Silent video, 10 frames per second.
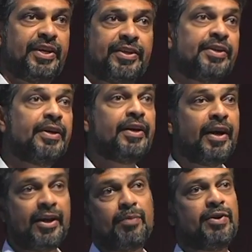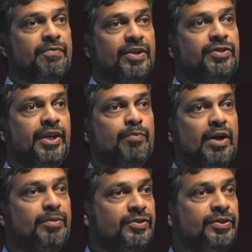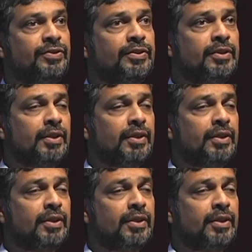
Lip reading: they did end up investing in my business.